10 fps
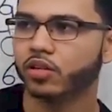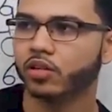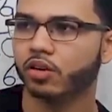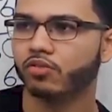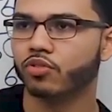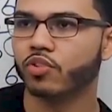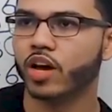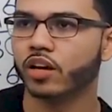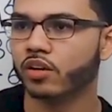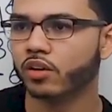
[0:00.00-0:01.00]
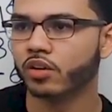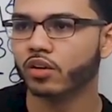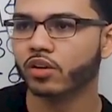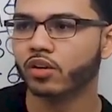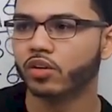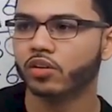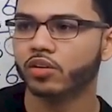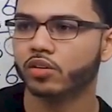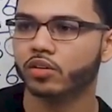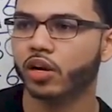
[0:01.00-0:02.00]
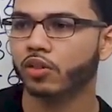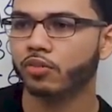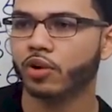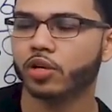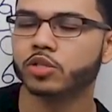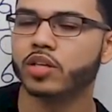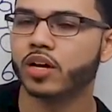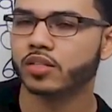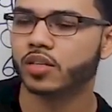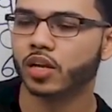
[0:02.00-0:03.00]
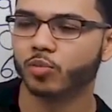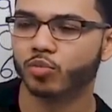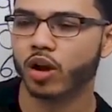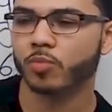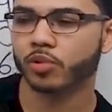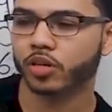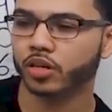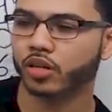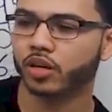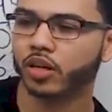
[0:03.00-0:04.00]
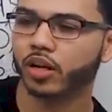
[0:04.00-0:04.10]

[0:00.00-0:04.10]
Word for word: you know, if you got a $300,000 property